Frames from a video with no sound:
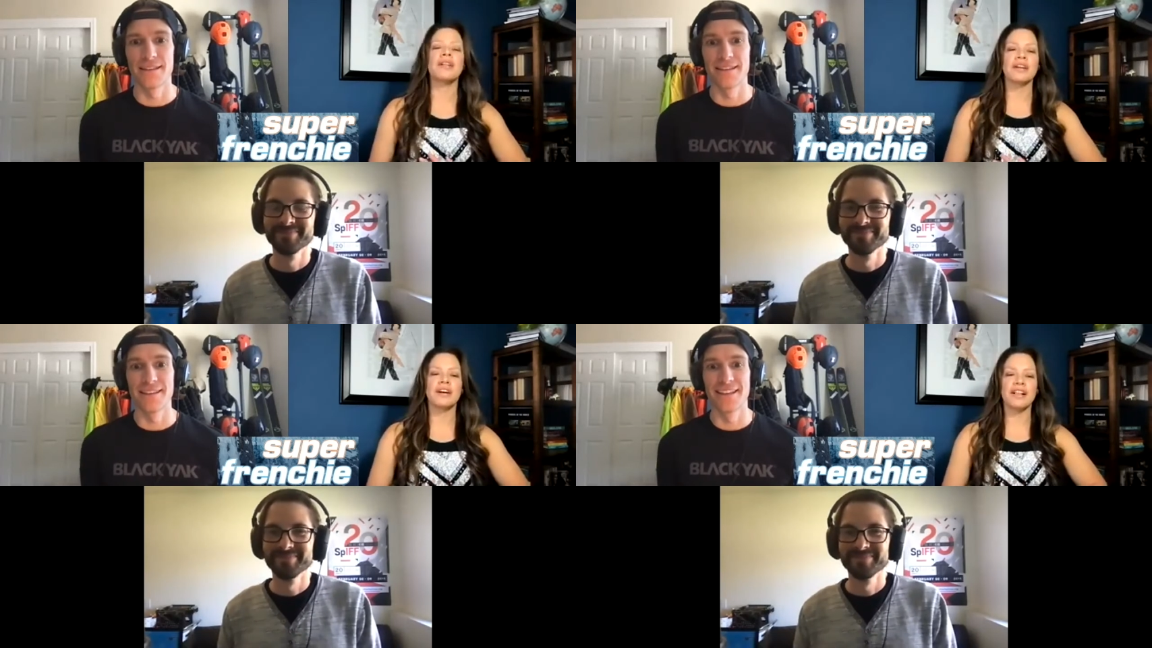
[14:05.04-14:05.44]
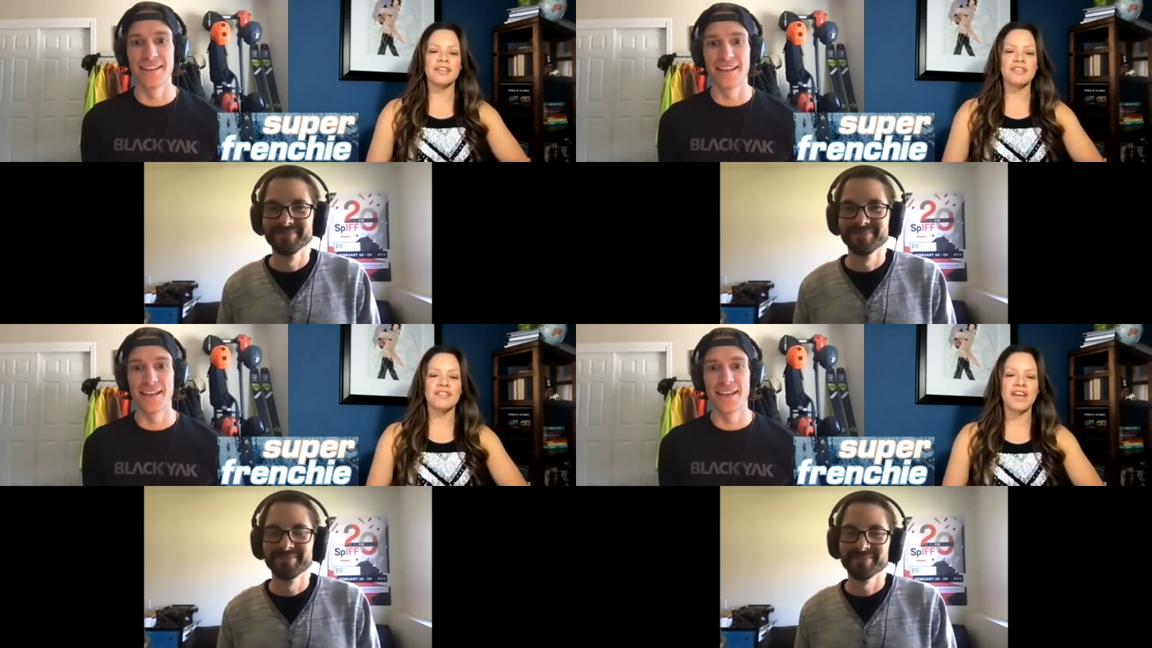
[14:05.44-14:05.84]
Speaker 1: I'll
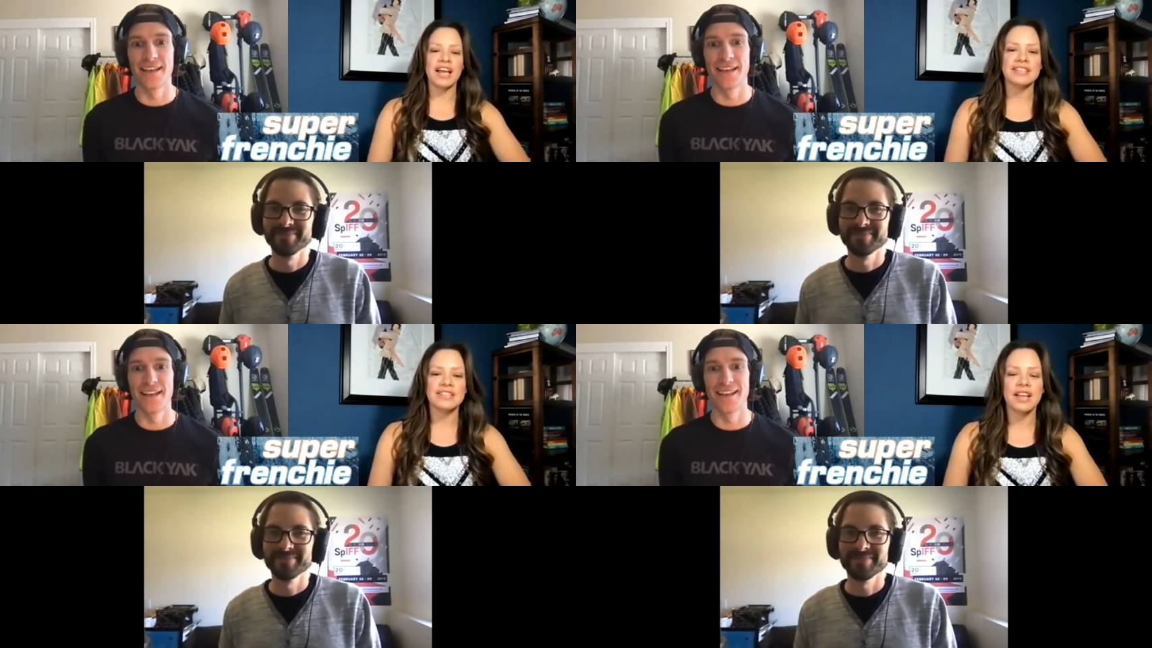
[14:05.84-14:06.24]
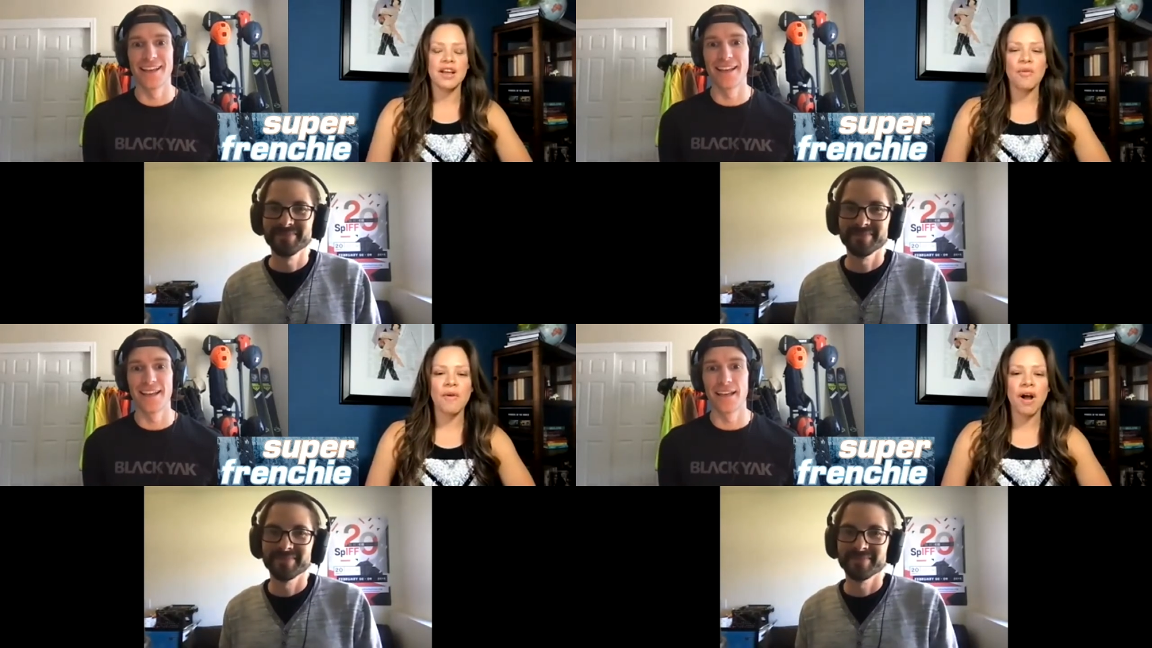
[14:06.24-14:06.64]
confess.
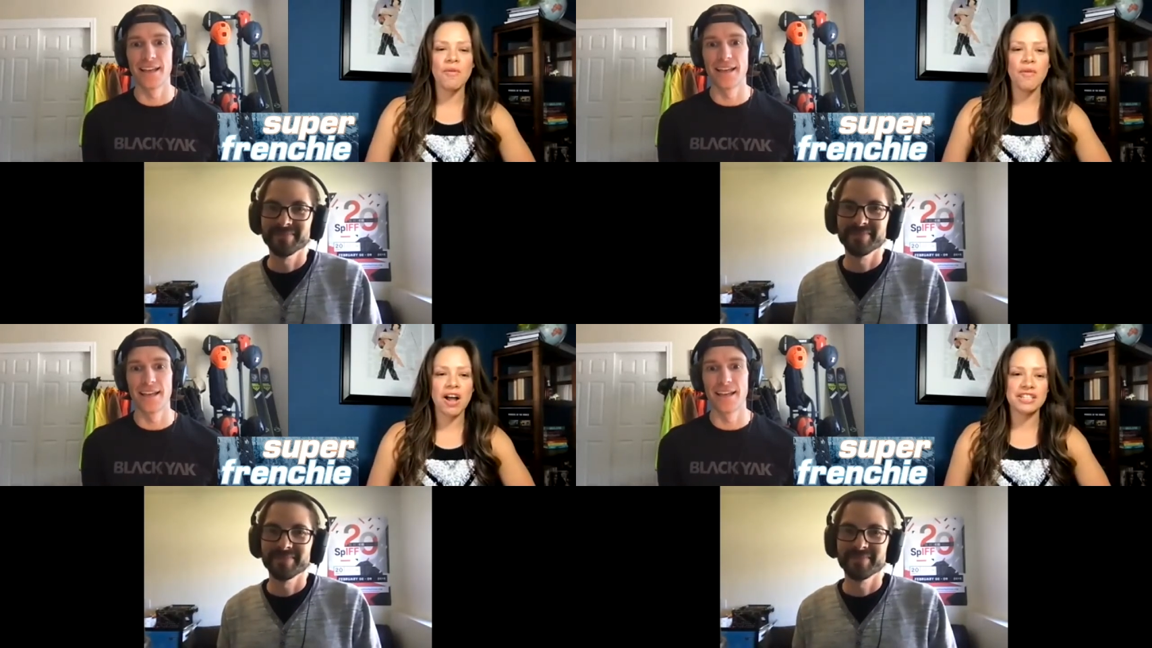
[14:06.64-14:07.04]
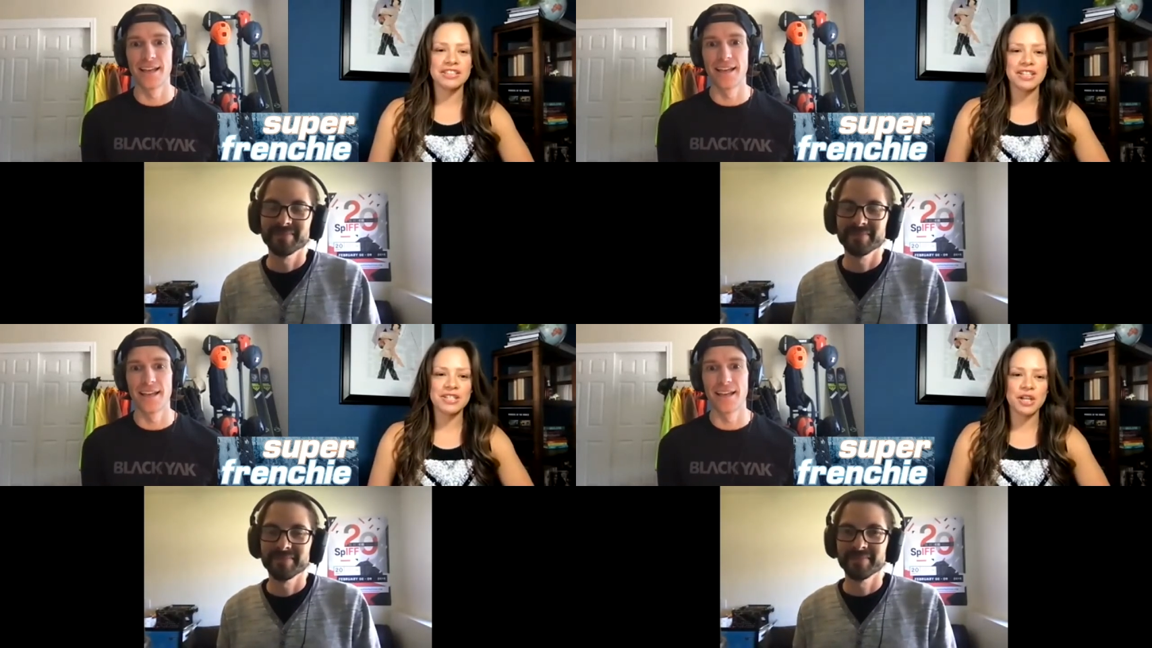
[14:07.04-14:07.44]
While watching the
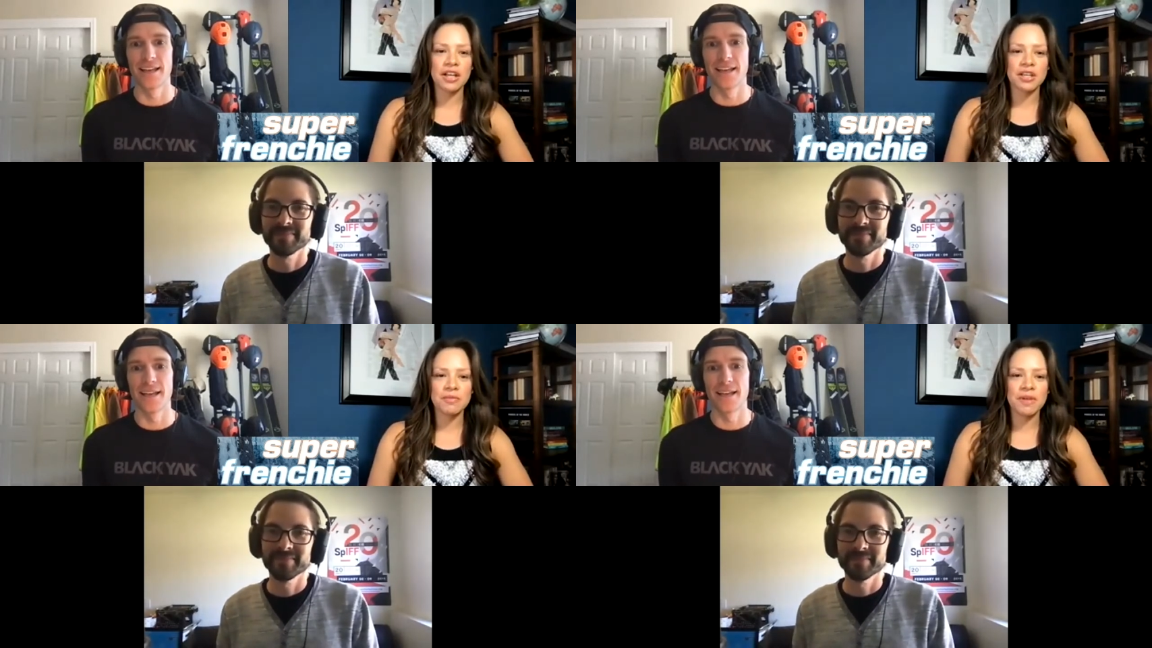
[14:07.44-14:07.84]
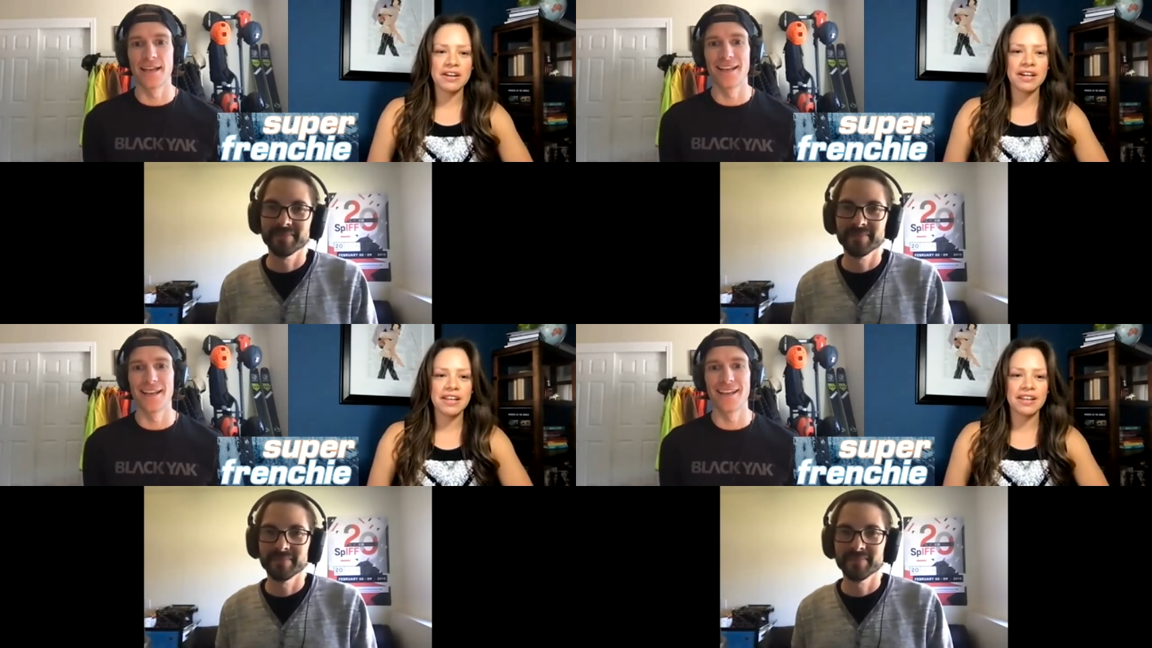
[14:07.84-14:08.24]

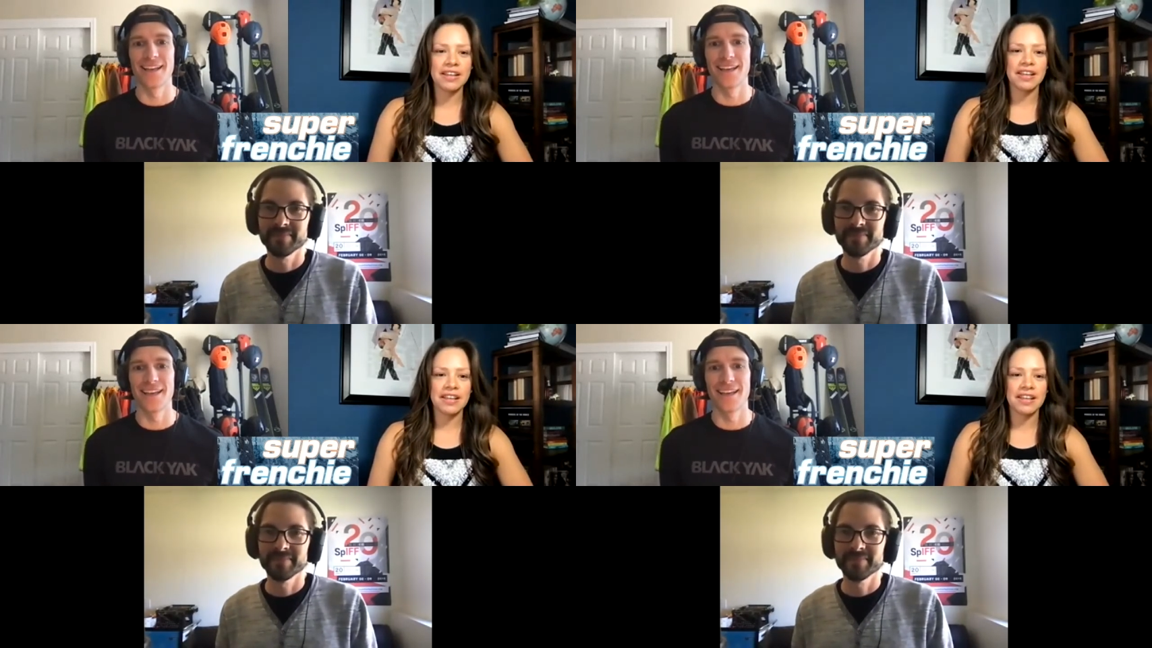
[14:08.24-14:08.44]
documentary